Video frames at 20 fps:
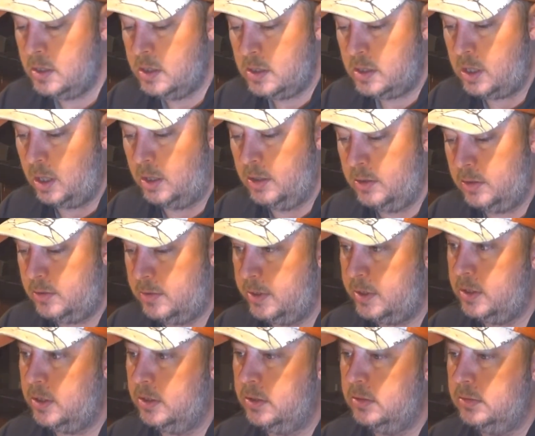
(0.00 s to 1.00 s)
so
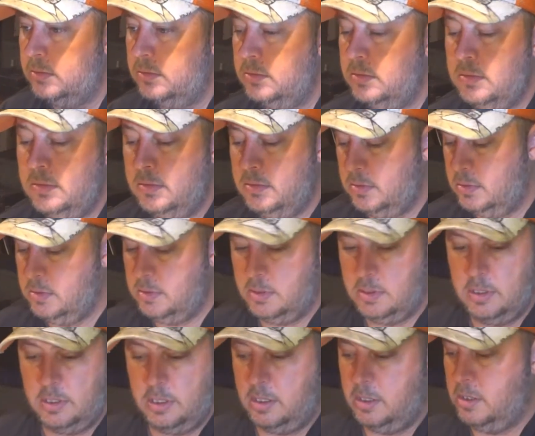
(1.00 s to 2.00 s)
quick google
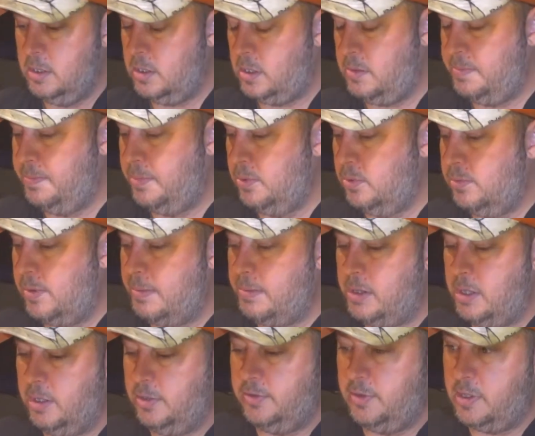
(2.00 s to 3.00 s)
the spool
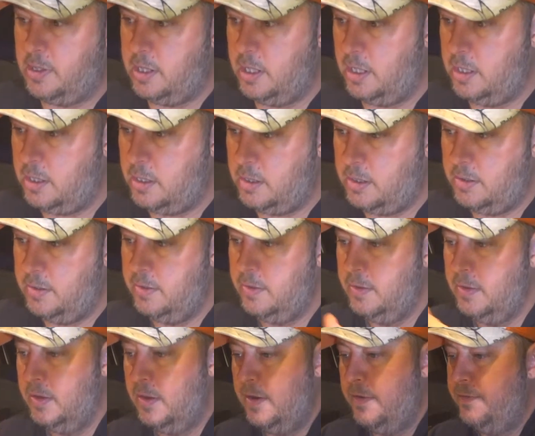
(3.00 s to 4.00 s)
website just says
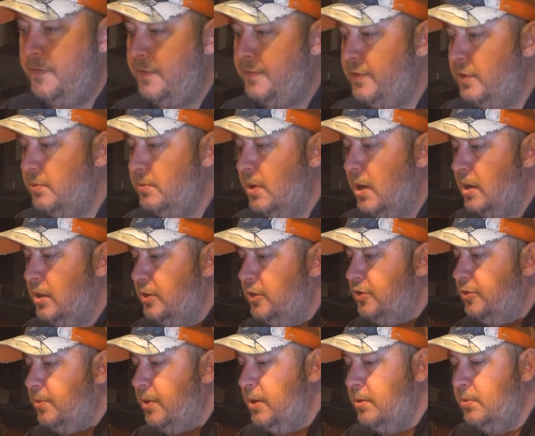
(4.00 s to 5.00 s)
51 and
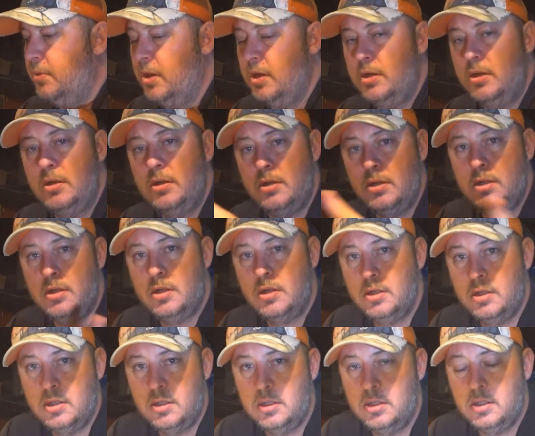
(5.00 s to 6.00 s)
21
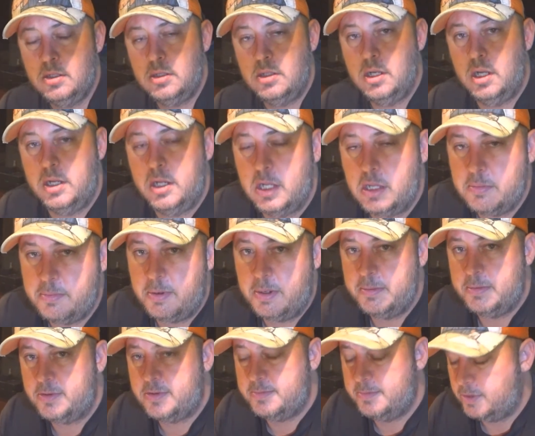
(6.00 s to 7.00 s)
and that's pretty much